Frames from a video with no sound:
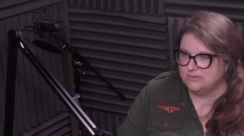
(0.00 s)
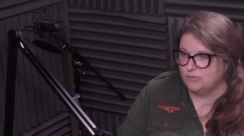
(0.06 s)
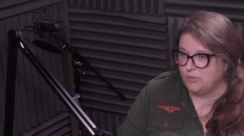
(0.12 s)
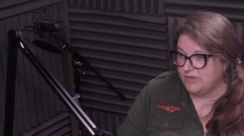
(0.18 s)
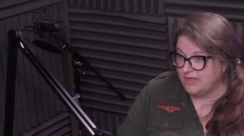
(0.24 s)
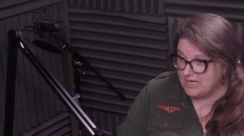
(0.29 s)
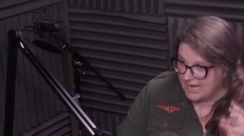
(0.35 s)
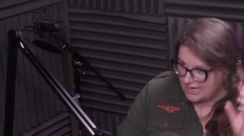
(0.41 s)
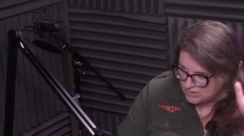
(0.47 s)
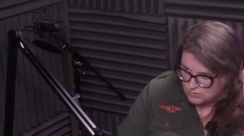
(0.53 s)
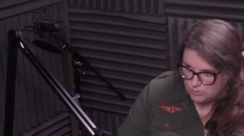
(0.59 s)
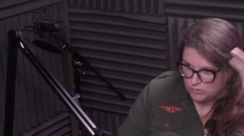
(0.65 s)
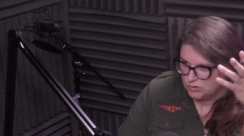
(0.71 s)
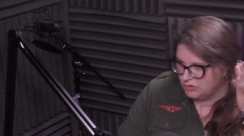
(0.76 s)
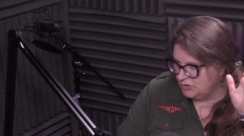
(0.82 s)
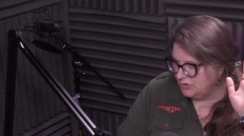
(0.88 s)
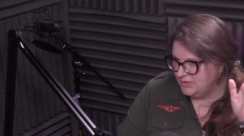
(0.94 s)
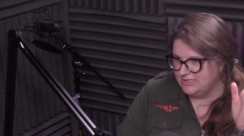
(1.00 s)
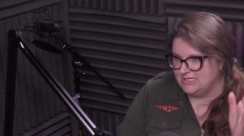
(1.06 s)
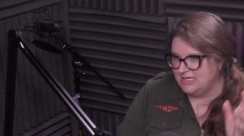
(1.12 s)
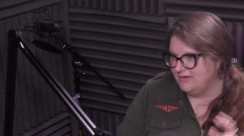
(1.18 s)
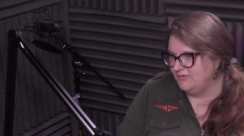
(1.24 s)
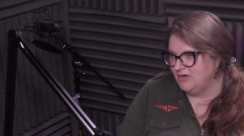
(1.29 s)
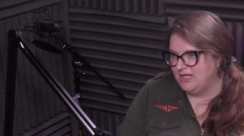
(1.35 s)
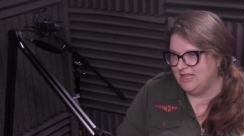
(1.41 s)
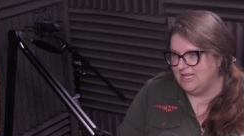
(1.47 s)
with an actual hood and
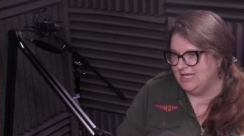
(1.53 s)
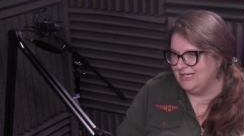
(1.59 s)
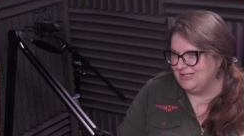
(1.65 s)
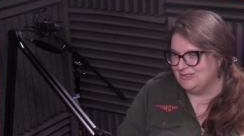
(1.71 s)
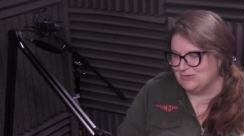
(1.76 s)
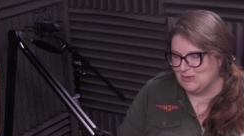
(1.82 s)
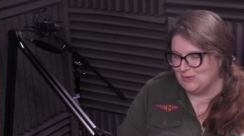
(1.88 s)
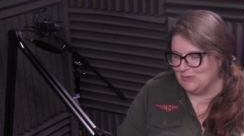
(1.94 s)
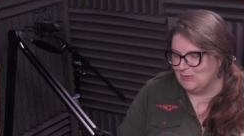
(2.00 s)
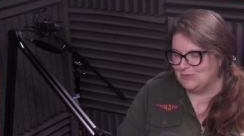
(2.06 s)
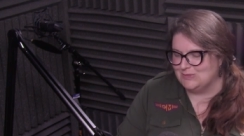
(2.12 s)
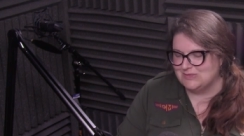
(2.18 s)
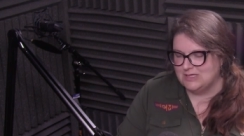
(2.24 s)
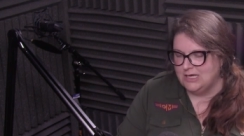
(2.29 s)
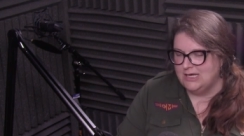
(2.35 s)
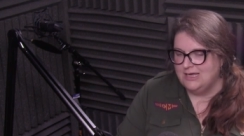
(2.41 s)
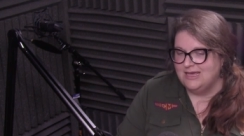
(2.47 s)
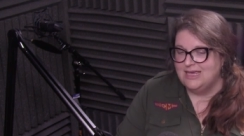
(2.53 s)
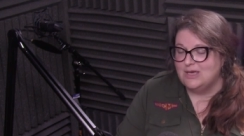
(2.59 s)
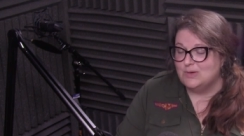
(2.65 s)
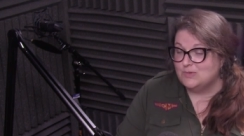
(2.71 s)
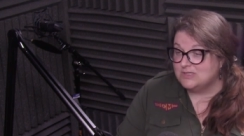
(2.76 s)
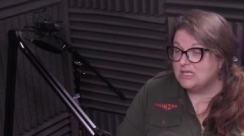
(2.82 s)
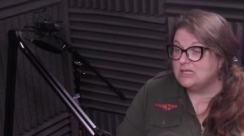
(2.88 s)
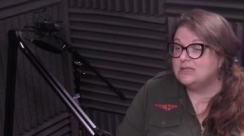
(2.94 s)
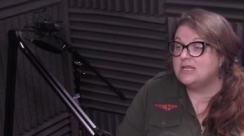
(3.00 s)
everything. Uh-huh. So it was, it
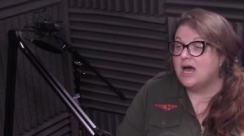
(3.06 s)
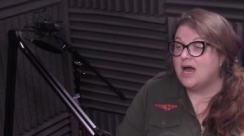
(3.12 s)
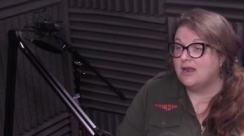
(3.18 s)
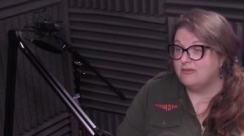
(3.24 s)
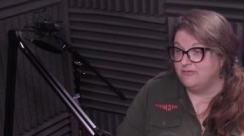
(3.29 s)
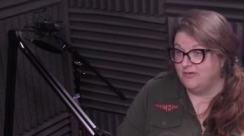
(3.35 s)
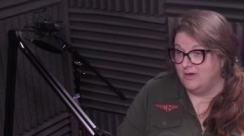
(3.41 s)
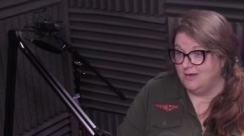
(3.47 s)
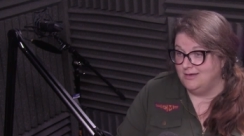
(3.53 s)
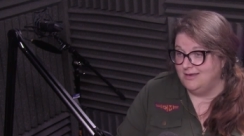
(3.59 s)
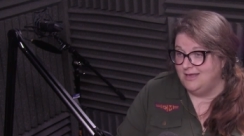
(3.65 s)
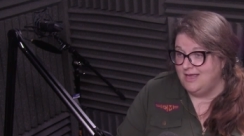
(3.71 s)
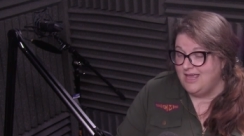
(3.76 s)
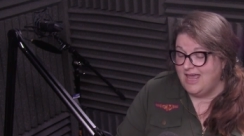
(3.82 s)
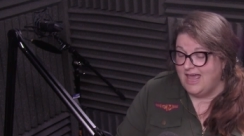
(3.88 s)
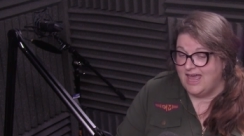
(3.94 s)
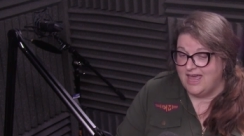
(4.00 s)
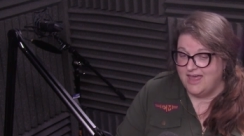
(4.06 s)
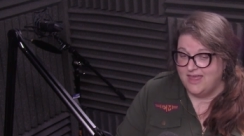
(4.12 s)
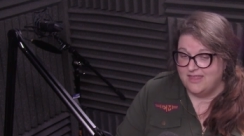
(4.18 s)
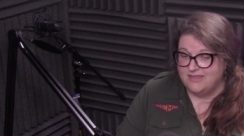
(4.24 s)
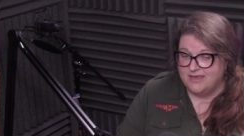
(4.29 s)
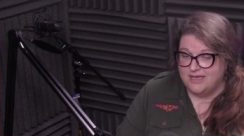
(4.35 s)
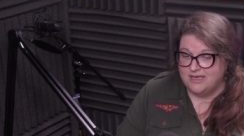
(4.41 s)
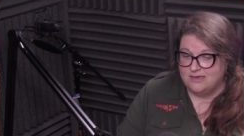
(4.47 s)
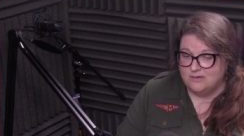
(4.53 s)
was a lot of fun. And
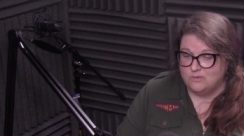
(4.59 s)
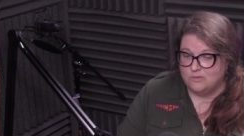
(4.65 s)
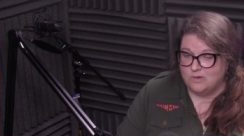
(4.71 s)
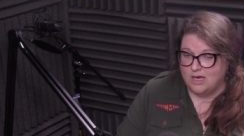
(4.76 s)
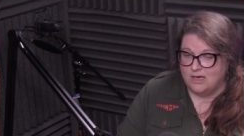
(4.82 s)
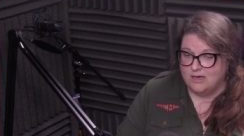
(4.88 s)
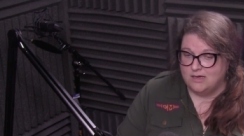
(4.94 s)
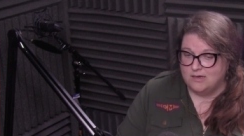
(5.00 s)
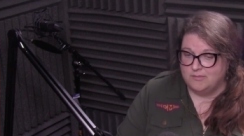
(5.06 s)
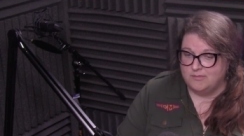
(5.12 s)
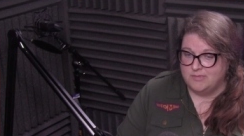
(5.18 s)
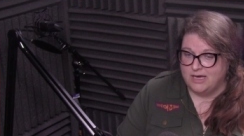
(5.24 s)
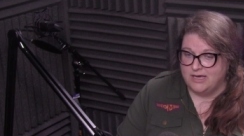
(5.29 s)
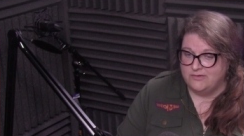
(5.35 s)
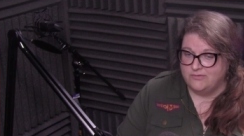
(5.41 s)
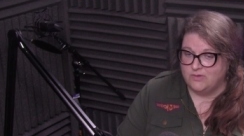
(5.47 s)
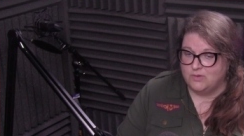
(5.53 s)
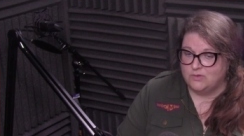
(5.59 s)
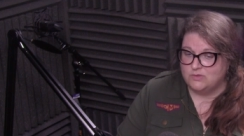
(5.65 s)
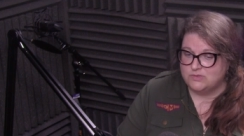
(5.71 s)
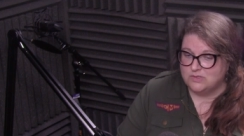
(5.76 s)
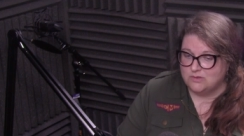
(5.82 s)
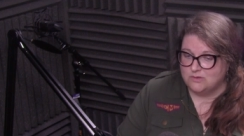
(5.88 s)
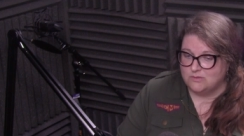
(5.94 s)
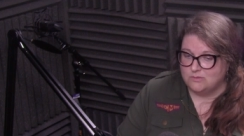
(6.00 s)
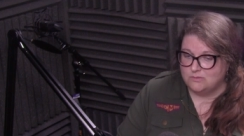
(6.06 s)
then um, I've
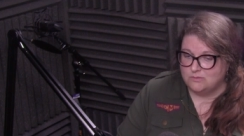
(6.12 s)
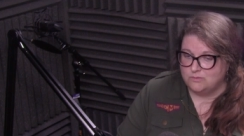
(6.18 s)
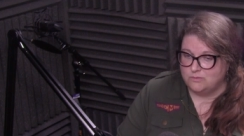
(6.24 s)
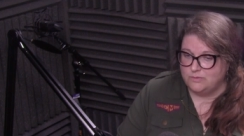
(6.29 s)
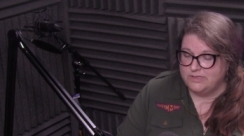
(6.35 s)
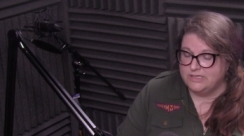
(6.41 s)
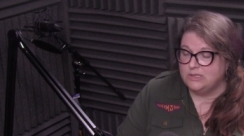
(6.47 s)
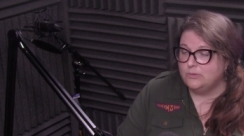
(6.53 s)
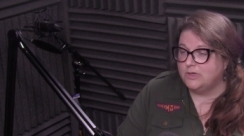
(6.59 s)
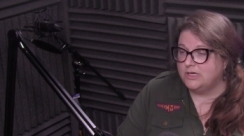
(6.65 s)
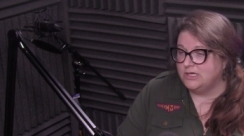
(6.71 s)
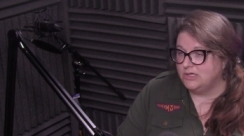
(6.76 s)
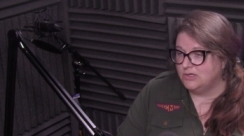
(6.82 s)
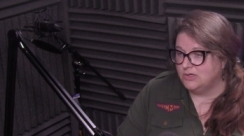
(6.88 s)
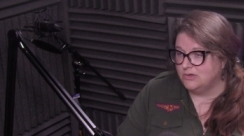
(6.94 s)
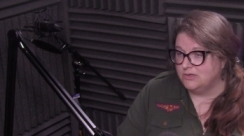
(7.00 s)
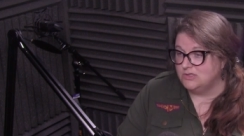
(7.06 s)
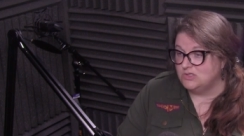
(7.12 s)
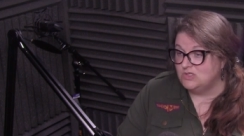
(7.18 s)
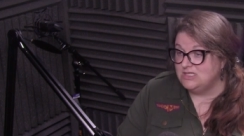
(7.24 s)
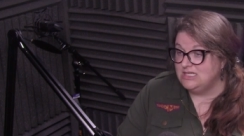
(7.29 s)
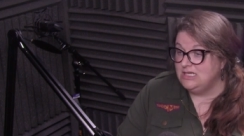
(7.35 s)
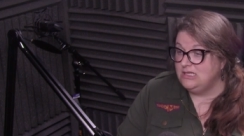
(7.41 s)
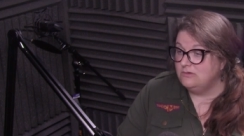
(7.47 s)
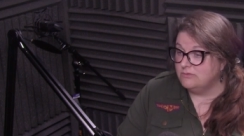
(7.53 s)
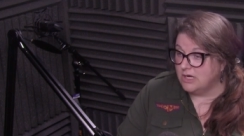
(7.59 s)
also really want to encourage
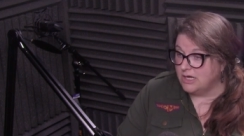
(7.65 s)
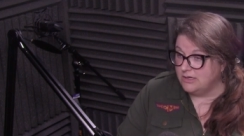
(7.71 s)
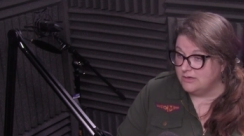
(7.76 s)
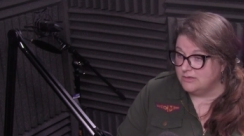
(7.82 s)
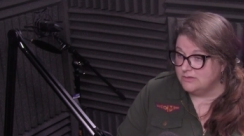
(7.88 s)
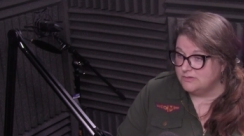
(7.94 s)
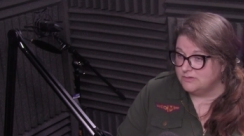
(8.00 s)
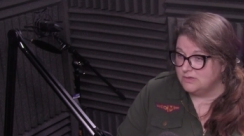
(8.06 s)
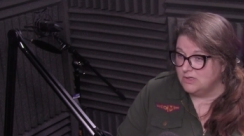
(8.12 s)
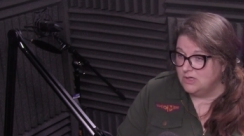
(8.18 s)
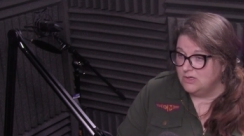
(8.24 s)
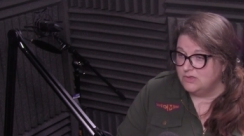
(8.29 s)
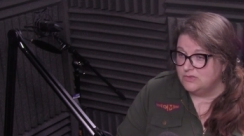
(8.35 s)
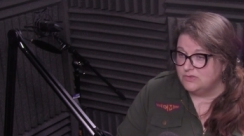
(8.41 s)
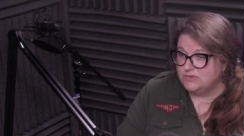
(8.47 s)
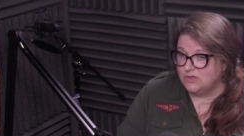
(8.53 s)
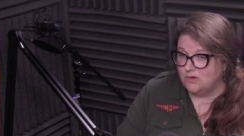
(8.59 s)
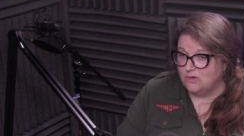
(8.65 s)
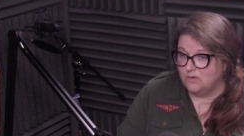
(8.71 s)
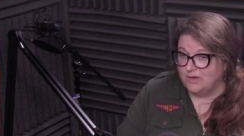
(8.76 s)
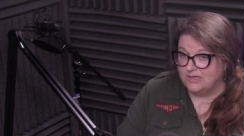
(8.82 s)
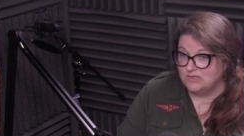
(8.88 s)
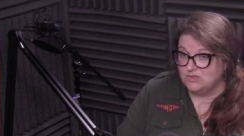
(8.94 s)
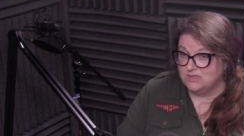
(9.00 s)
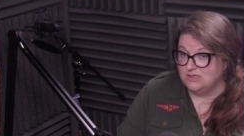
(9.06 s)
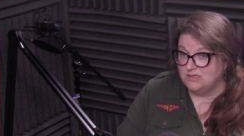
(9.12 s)
teen writers so
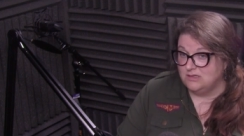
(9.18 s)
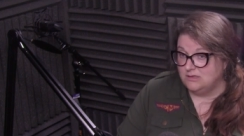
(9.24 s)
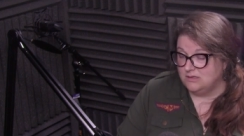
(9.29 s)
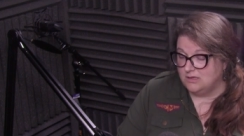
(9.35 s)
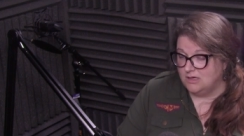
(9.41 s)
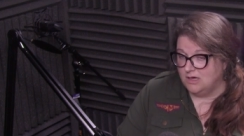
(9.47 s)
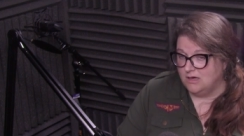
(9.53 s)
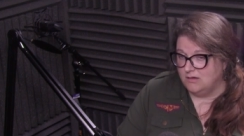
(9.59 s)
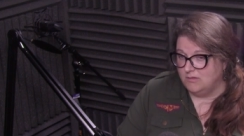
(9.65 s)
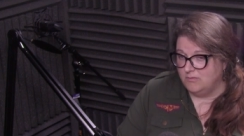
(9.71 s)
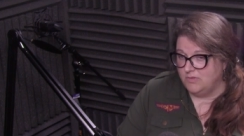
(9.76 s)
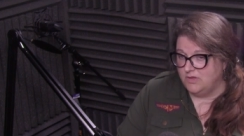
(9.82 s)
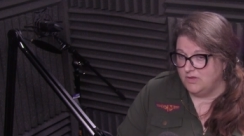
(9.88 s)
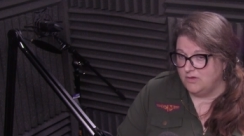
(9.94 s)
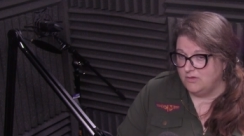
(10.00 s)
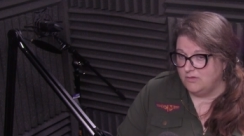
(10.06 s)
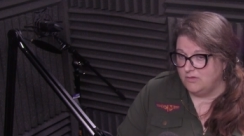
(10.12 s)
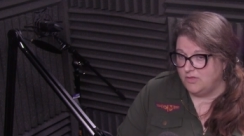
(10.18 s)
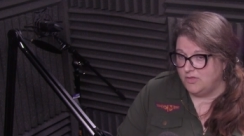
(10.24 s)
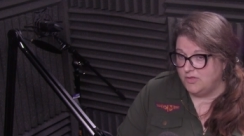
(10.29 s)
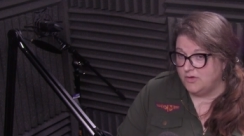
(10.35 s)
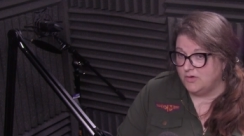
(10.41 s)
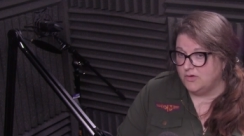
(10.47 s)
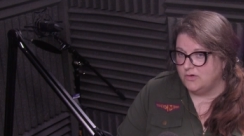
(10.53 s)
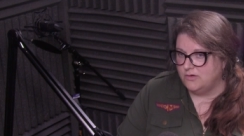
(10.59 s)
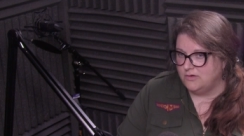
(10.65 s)
actually, uh, the
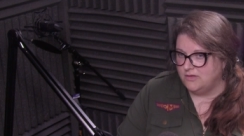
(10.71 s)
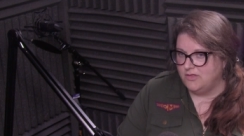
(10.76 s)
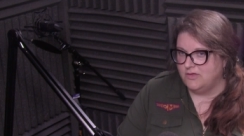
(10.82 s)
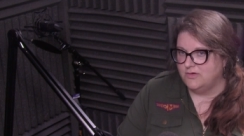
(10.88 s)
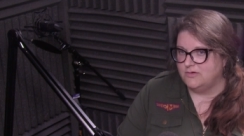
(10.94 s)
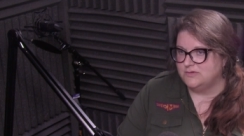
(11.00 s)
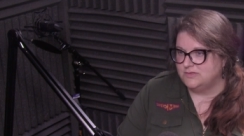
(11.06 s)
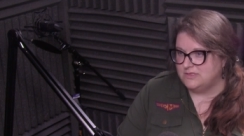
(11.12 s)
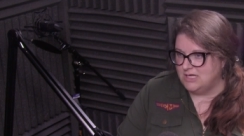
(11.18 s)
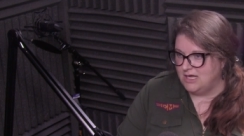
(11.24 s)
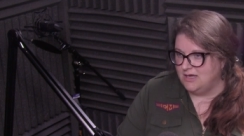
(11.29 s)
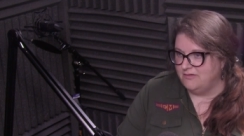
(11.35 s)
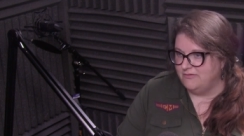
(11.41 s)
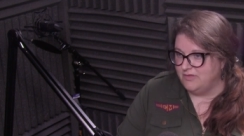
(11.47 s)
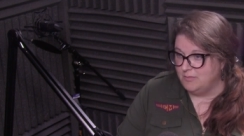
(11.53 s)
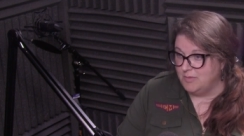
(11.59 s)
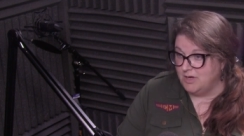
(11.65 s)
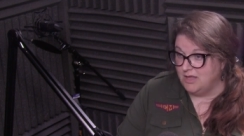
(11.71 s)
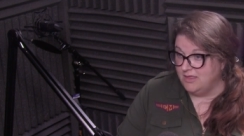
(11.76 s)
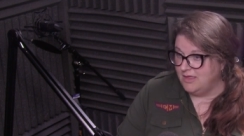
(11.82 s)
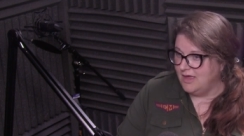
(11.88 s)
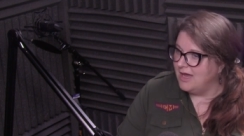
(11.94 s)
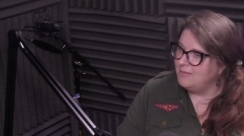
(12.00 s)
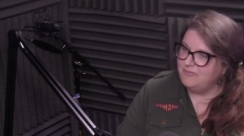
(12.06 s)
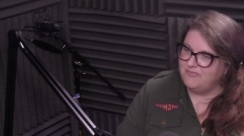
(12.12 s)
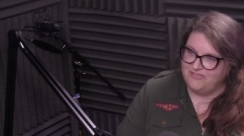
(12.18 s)
third Thursday of the month,
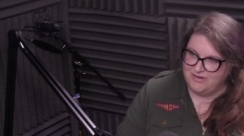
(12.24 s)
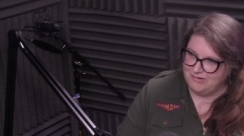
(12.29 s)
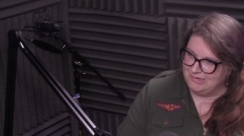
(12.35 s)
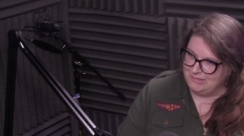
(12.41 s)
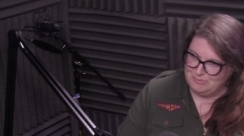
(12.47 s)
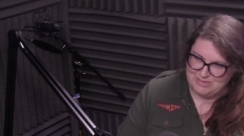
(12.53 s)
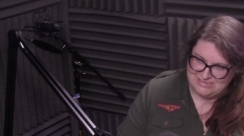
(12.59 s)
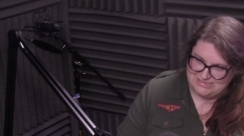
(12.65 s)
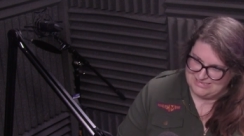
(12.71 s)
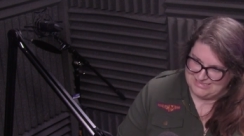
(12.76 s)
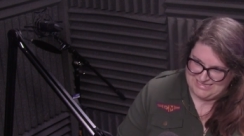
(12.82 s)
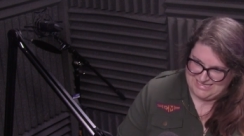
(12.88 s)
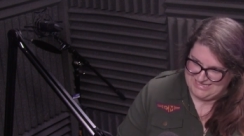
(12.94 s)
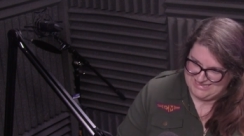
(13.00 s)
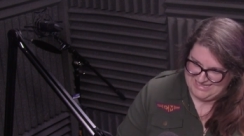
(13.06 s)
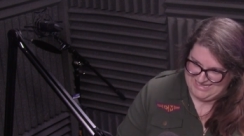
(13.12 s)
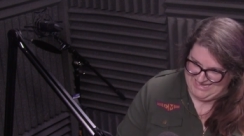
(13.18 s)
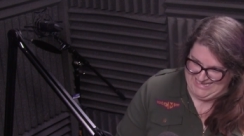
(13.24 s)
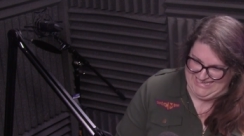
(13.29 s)
I'm very busy lately. You are.